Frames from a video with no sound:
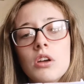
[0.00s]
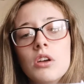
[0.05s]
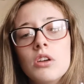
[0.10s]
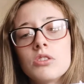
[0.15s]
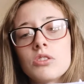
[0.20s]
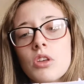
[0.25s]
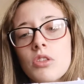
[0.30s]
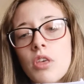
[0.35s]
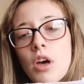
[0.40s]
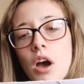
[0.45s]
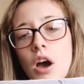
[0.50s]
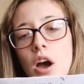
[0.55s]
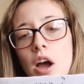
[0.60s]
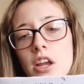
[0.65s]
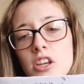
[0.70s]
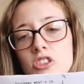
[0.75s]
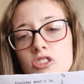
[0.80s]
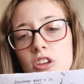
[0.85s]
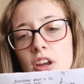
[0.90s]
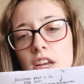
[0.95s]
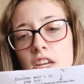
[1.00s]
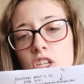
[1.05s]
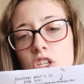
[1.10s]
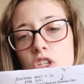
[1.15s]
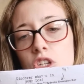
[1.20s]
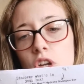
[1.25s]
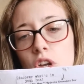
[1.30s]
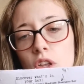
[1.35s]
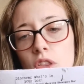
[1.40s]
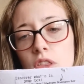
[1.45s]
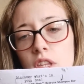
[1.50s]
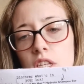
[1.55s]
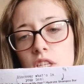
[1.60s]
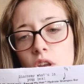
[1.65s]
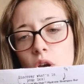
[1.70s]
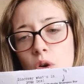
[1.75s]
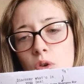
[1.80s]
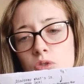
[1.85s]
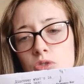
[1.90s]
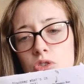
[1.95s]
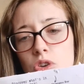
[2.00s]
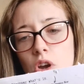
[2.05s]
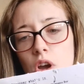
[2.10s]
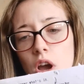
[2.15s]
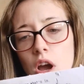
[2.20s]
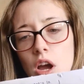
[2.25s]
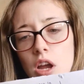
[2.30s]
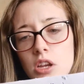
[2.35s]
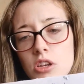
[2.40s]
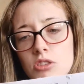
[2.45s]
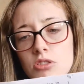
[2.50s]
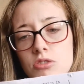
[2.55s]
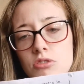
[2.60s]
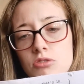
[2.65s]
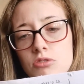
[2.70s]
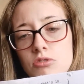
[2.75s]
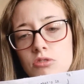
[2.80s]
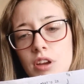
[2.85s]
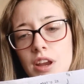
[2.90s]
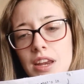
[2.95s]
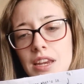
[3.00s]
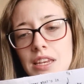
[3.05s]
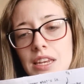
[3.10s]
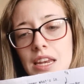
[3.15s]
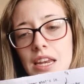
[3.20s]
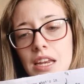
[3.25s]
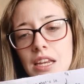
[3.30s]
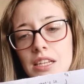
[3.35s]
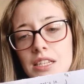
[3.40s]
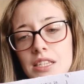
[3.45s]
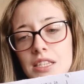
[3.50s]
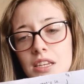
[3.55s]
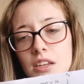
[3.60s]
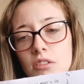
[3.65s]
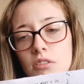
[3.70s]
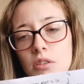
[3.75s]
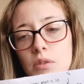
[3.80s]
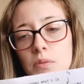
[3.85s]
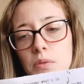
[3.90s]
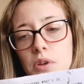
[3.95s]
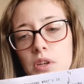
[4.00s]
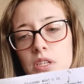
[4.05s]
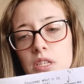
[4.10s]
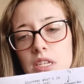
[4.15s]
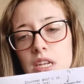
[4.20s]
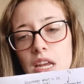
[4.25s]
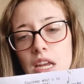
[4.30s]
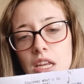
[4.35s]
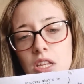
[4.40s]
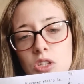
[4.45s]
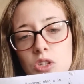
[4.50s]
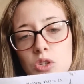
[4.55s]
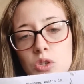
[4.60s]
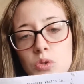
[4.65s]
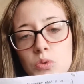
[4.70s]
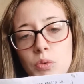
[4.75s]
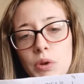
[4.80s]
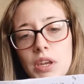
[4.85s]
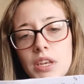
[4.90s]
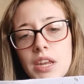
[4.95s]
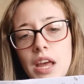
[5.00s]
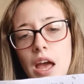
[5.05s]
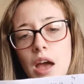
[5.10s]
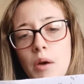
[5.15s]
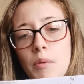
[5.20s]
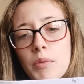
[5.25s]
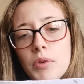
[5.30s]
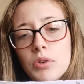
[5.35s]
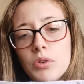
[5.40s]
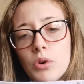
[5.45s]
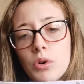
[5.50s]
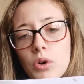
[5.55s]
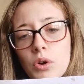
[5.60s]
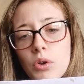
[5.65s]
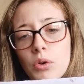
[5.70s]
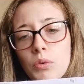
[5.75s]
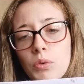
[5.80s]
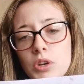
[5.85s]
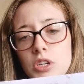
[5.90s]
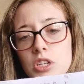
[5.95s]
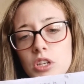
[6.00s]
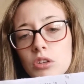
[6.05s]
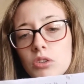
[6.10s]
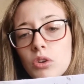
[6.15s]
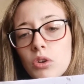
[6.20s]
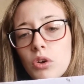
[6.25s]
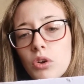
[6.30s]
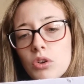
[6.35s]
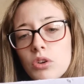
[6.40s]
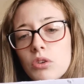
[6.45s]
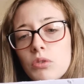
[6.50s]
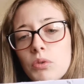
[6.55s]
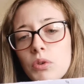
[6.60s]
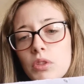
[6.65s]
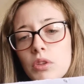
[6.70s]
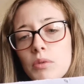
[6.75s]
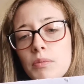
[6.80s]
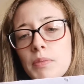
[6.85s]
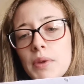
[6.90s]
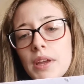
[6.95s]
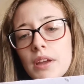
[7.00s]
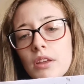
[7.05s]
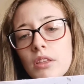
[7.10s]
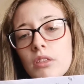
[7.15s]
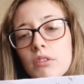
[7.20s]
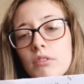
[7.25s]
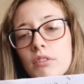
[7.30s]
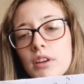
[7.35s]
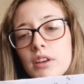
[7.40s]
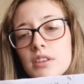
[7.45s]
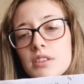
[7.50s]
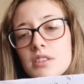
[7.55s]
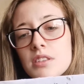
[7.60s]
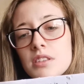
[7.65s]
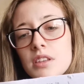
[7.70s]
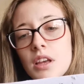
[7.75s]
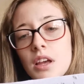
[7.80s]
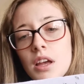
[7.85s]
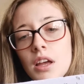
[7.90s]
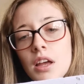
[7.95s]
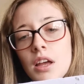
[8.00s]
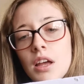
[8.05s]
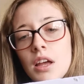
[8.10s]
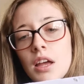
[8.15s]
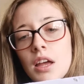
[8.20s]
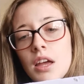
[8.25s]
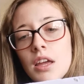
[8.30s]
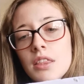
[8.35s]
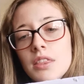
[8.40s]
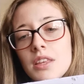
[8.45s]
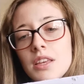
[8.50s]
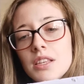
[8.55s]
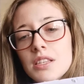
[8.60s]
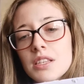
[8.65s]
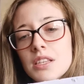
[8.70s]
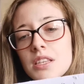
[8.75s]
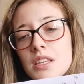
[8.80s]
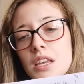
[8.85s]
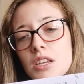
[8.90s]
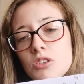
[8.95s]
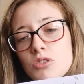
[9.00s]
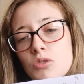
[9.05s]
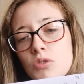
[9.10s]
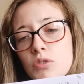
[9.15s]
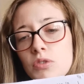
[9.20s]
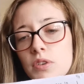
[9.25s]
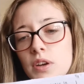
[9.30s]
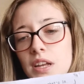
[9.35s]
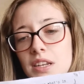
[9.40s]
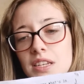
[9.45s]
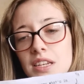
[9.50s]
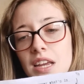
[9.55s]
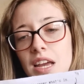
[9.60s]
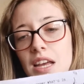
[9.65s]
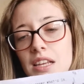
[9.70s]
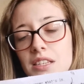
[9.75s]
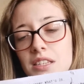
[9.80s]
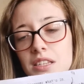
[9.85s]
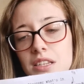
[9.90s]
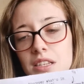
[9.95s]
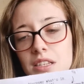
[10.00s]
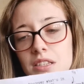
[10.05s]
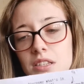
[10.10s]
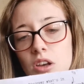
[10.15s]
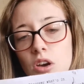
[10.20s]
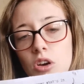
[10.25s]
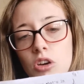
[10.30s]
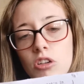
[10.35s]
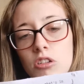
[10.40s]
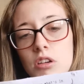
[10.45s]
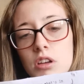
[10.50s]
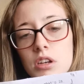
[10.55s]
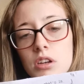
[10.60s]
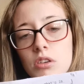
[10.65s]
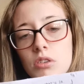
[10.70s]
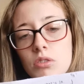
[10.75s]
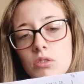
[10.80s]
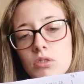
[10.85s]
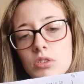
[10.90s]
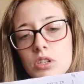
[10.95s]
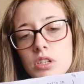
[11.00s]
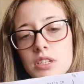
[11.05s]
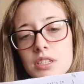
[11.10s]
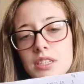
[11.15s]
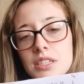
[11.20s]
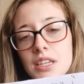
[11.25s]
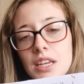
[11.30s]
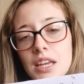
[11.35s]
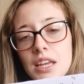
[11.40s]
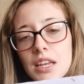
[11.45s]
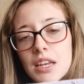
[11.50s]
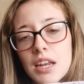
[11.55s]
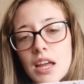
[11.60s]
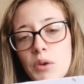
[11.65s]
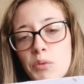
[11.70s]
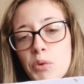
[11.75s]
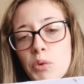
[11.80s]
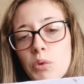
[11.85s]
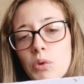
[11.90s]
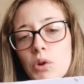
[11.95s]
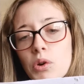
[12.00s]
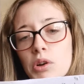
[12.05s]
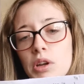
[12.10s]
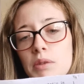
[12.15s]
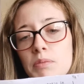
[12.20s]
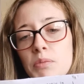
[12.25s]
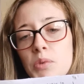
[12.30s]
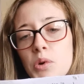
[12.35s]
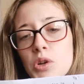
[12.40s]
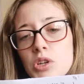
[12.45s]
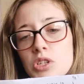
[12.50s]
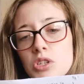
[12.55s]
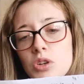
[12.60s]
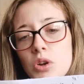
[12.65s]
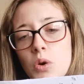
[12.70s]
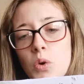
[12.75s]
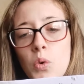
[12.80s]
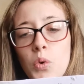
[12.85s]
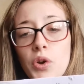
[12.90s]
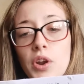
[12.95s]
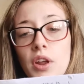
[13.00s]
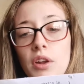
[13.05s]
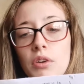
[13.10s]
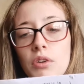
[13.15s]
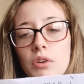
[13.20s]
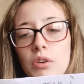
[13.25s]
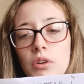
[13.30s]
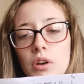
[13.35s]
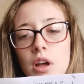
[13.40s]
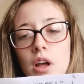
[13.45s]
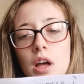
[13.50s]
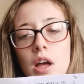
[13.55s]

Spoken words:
So the hydration, this ultra hydrating serum contains sweet almond oil, which is loaded with omega-3s. These essential fatty acids are critical to skin and will lock in moisture all day long.